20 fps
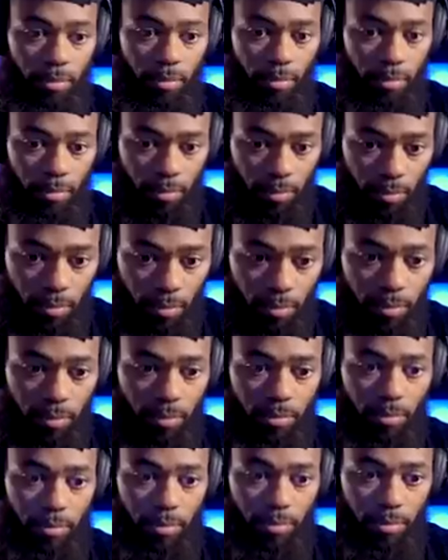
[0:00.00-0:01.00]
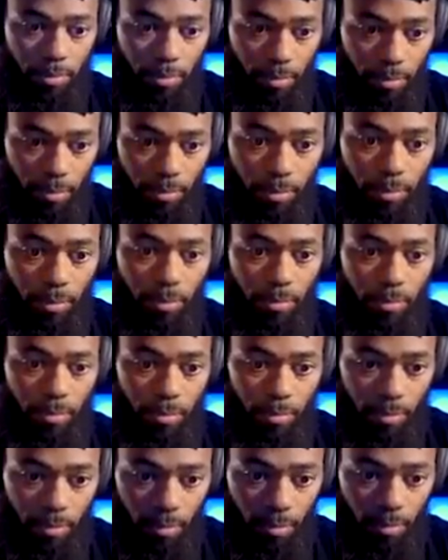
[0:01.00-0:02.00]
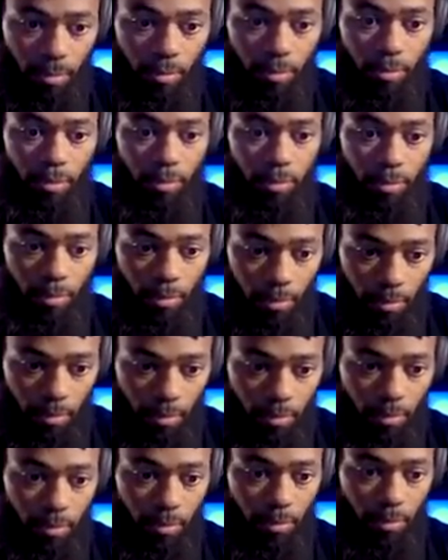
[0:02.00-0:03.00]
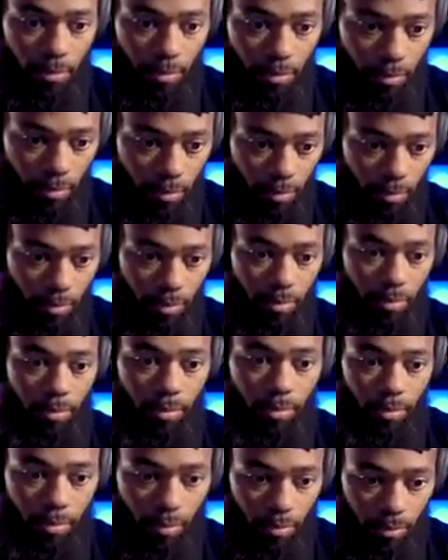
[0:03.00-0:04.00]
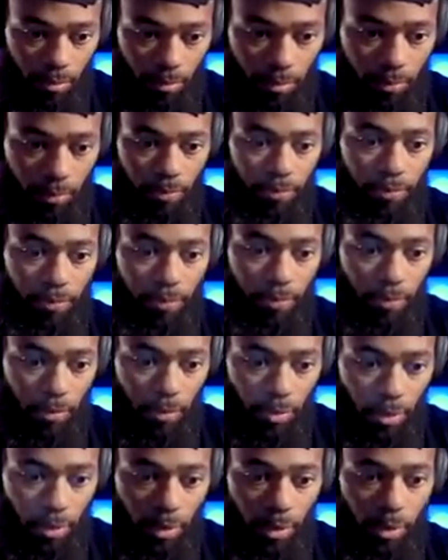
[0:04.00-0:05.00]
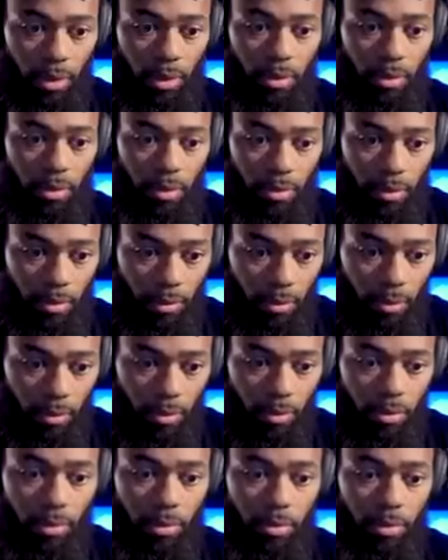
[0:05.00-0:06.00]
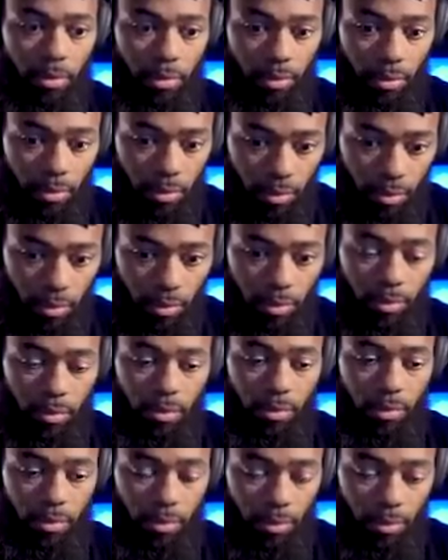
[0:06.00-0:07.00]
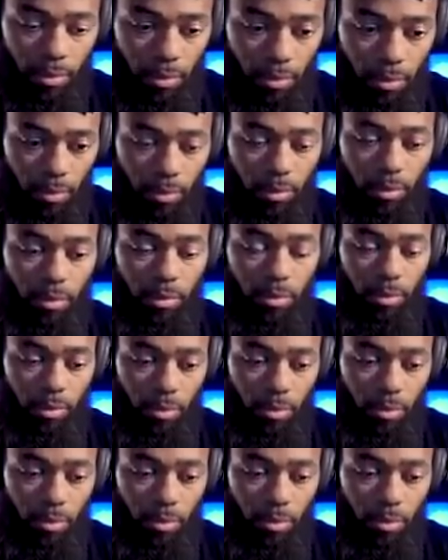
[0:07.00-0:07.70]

Nobody speaks.